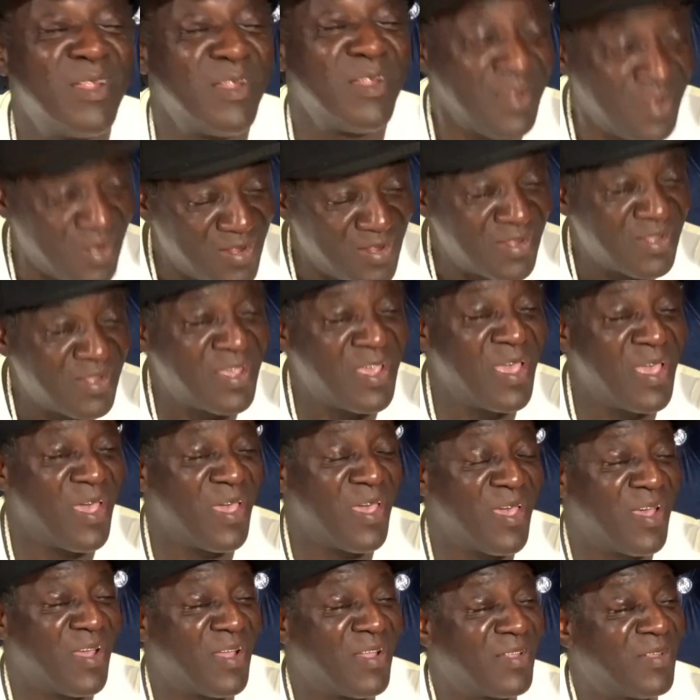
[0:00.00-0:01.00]

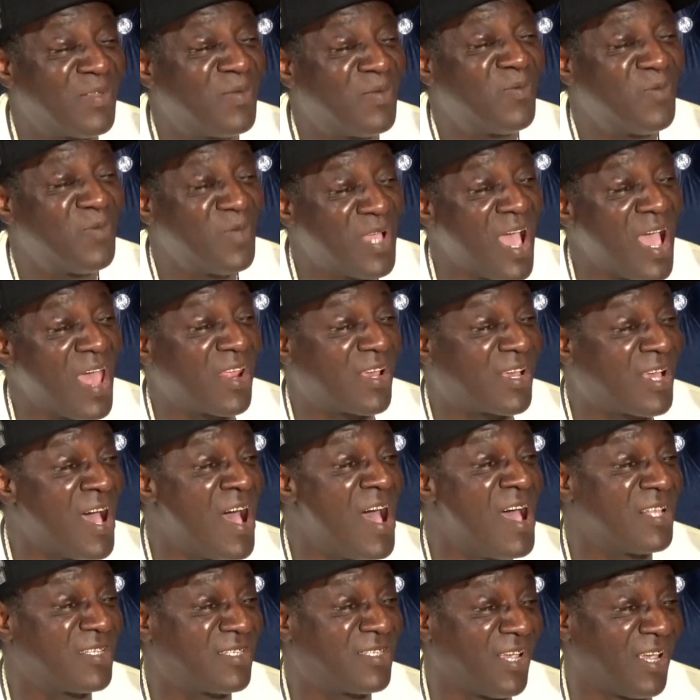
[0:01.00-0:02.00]
Yeah, we got a
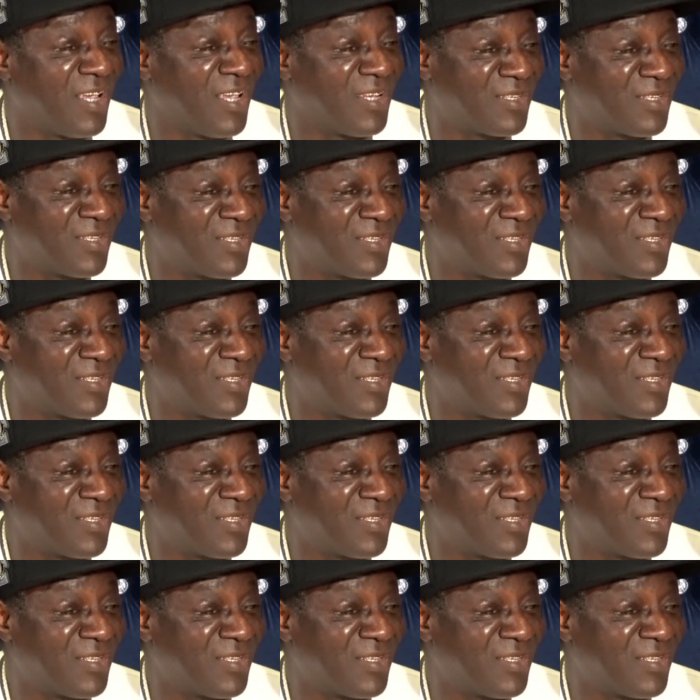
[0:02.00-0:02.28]
contest